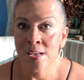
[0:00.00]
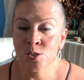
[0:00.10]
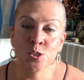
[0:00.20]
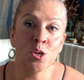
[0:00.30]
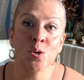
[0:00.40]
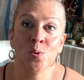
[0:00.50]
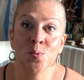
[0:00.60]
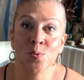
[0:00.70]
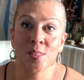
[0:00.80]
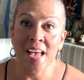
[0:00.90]

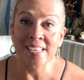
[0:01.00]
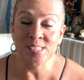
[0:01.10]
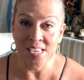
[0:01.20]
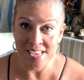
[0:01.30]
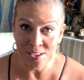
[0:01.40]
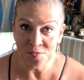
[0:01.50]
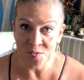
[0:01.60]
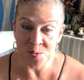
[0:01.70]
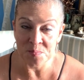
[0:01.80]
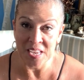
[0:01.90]
So that's it
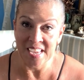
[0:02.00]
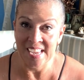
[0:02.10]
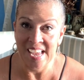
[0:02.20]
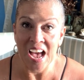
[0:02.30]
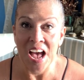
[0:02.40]
for me.